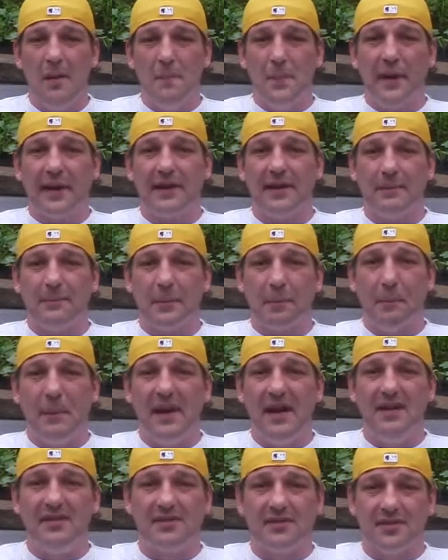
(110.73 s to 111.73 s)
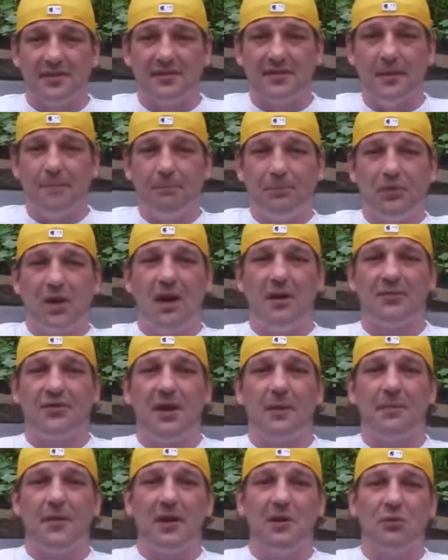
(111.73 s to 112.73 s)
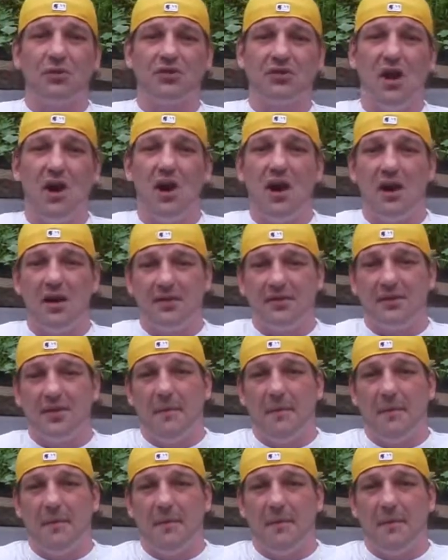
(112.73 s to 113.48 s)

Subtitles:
picking up the pieces of something that was lost,